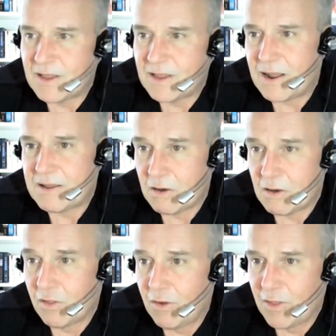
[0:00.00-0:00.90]
You know,
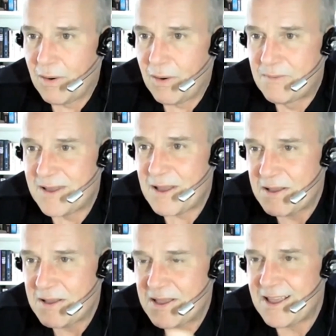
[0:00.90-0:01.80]
although
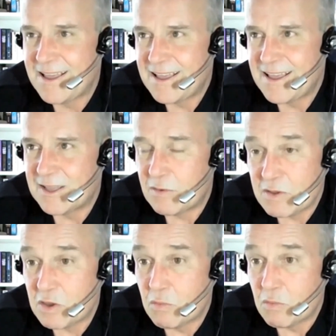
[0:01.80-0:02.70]
you know,
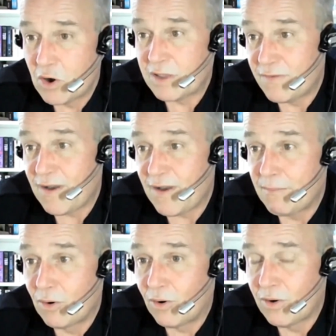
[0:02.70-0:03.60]
you work in
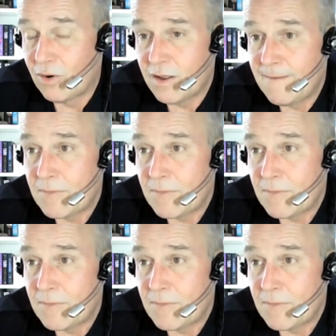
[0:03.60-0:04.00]
far more,